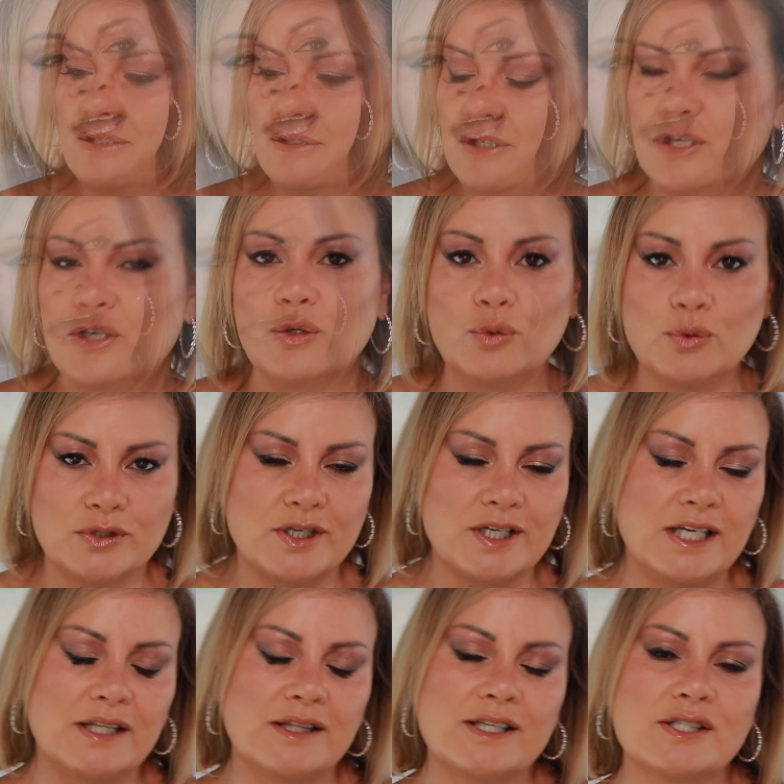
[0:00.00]
You can also
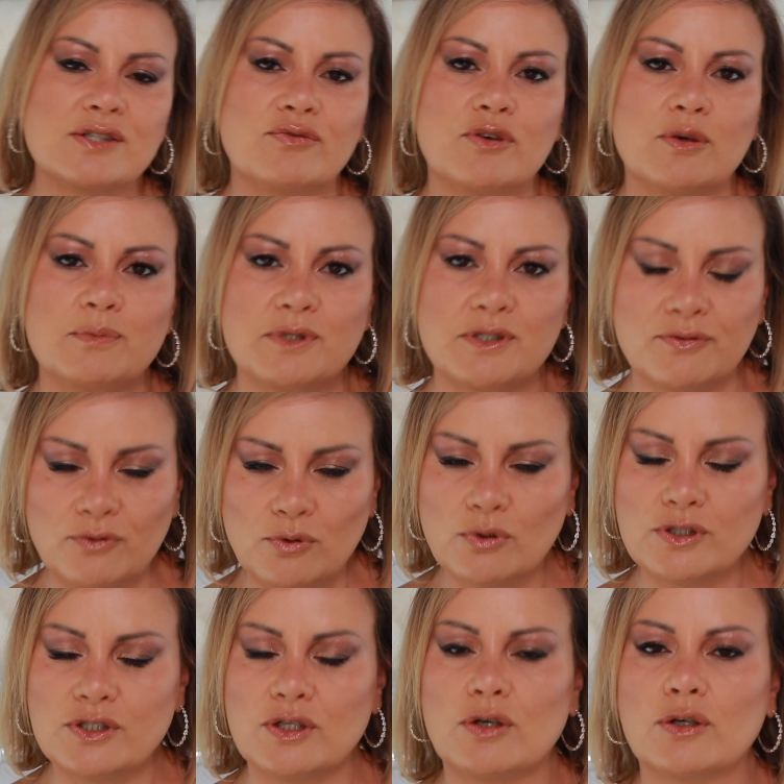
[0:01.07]
get this from
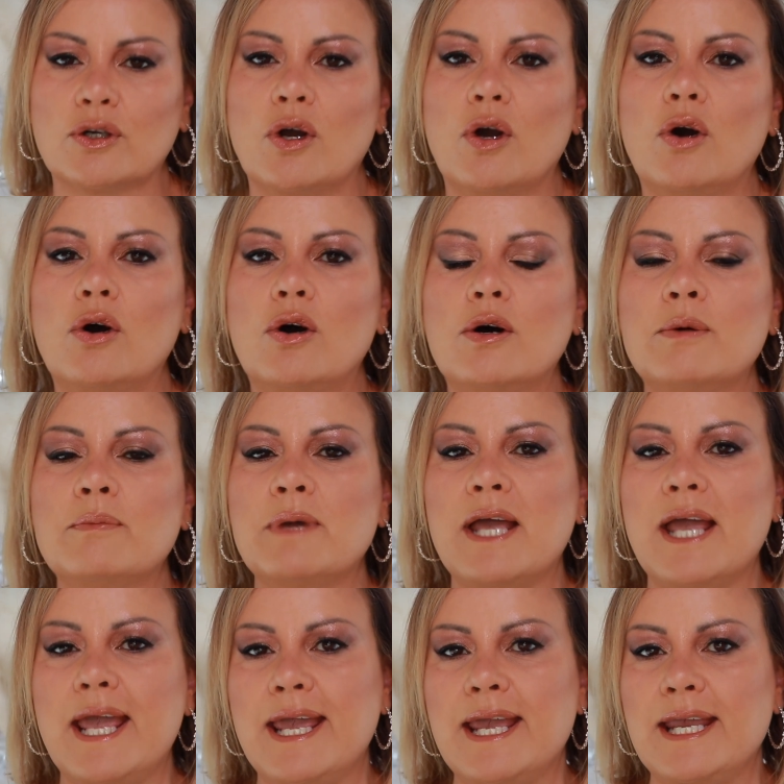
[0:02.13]
Sephora.com
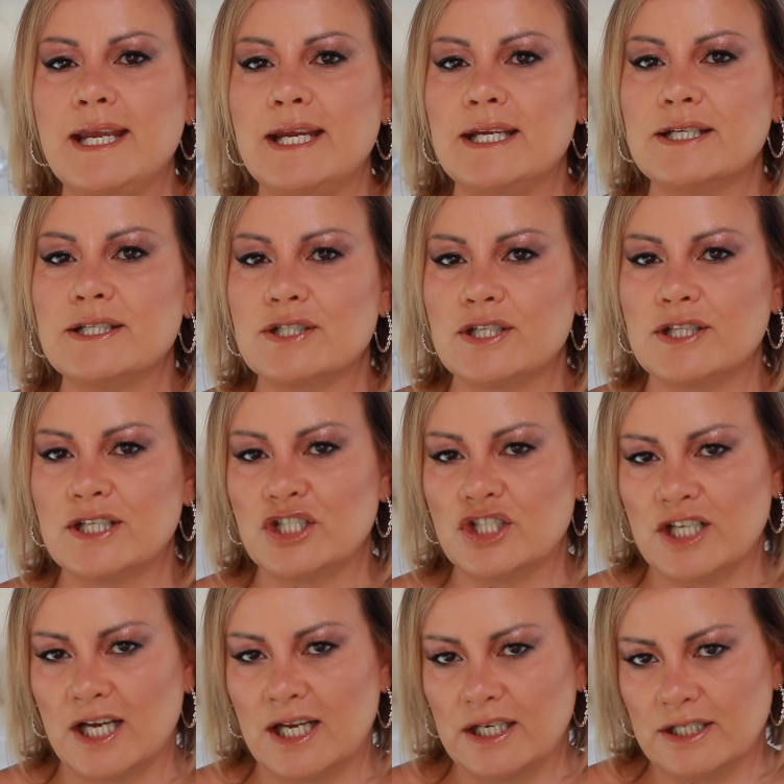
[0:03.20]
and the
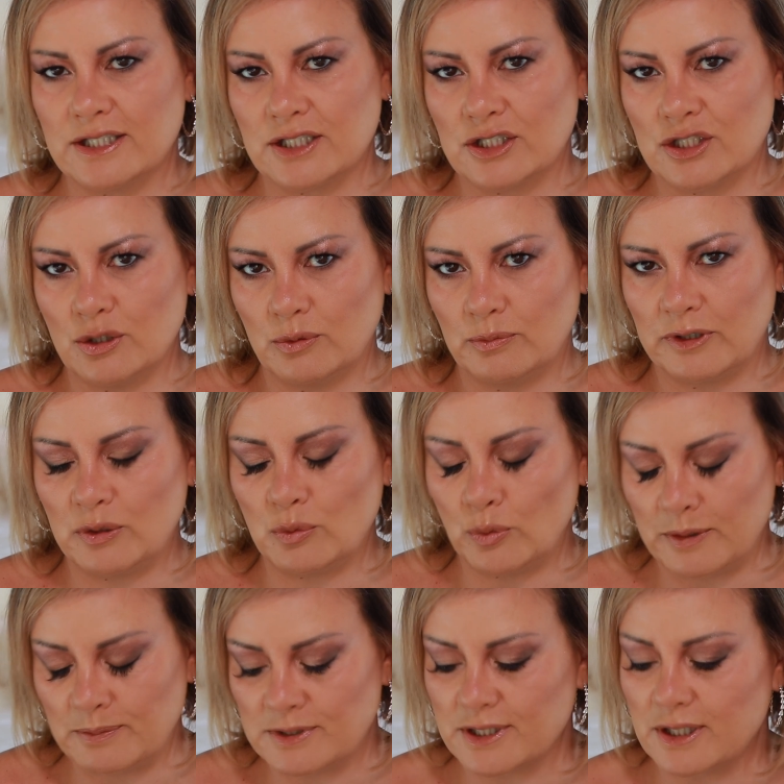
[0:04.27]
Charlotte Tilbury
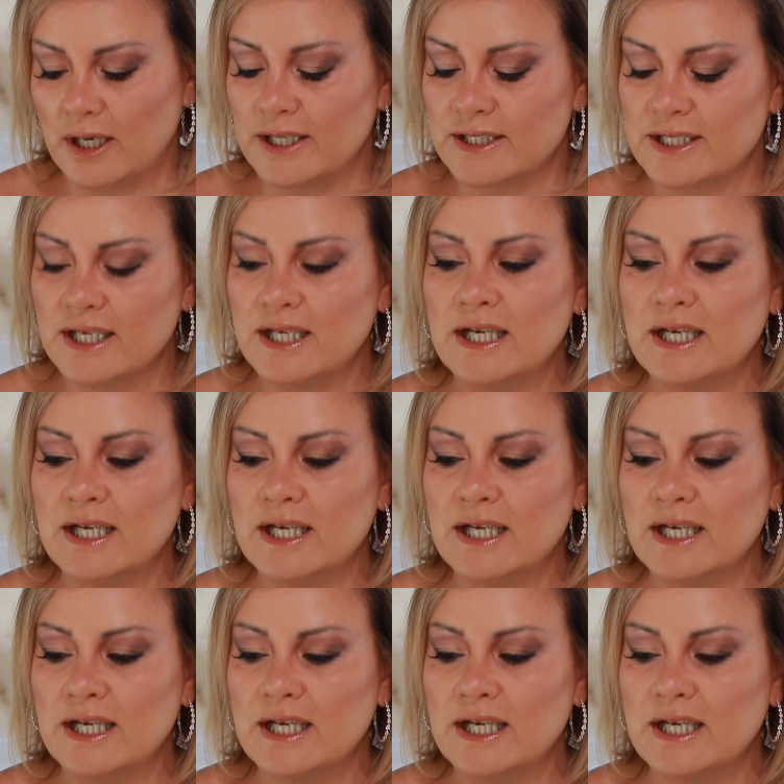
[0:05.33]
website.